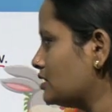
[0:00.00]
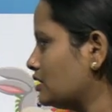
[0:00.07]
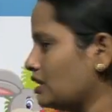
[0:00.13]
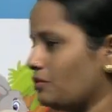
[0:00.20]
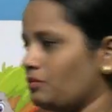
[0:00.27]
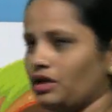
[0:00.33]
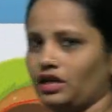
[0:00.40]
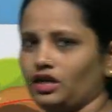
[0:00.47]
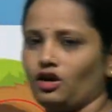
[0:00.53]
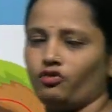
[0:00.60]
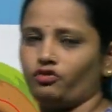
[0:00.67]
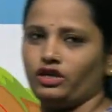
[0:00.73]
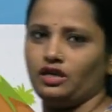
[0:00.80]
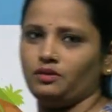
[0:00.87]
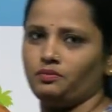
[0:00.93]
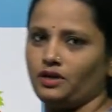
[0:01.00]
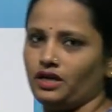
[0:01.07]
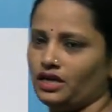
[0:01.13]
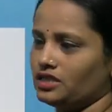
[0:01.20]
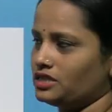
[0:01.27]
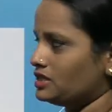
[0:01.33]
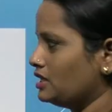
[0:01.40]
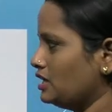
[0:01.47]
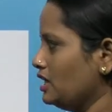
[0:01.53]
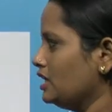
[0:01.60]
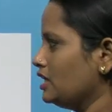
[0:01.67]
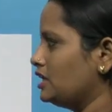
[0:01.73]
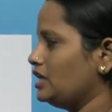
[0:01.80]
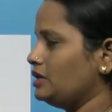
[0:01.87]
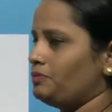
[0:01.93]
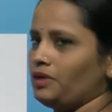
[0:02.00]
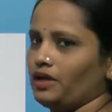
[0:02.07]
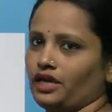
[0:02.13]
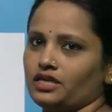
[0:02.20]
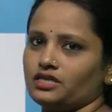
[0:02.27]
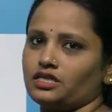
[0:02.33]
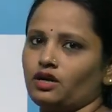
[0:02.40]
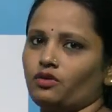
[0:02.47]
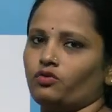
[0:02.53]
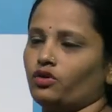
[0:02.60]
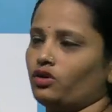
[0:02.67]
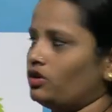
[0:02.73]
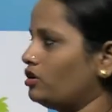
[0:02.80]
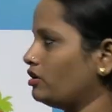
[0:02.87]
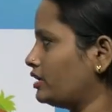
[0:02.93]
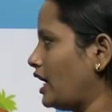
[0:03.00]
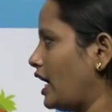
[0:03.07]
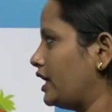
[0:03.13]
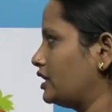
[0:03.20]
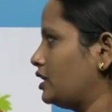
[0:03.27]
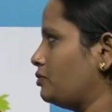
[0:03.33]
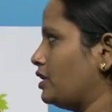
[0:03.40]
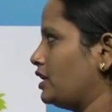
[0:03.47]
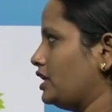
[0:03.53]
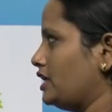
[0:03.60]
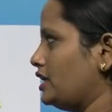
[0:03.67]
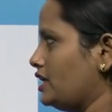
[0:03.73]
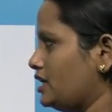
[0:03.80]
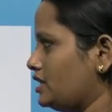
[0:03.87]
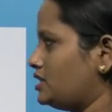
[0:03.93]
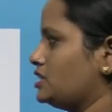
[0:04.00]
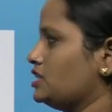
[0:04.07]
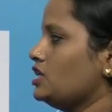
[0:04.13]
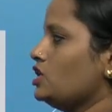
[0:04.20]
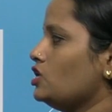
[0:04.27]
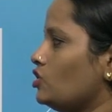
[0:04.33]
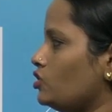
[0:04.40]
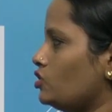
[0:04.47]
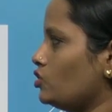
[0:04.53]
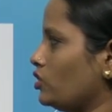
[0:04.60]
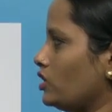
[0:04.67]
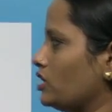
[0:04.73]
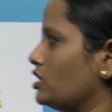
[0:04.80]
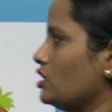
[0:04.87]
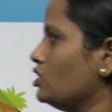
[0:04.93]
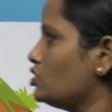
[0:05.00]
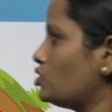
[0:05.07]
The meaning of keep is, keeping is a work that the bunny is doing.